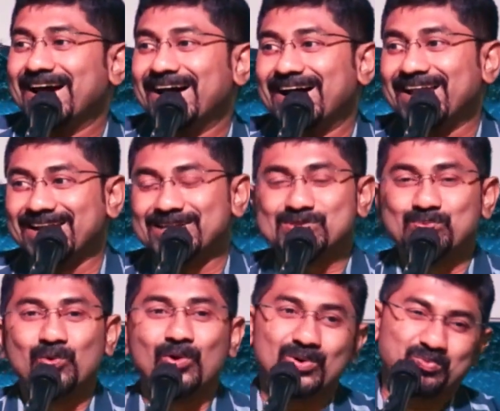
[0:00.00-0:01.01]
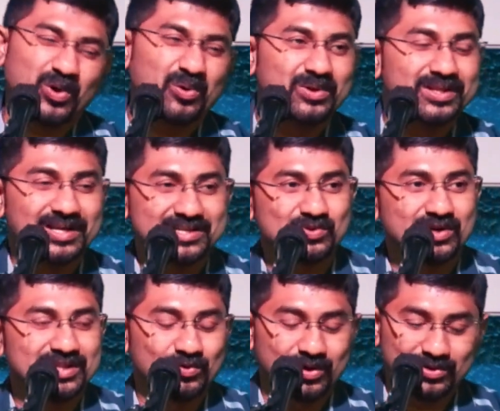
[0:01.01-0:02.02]
Uh, let us move out. Probably that's
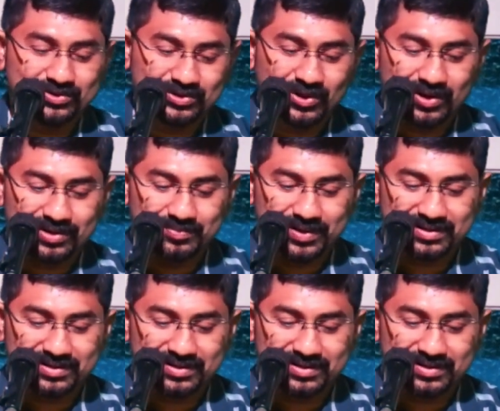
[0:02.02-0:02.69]
what they would have thought.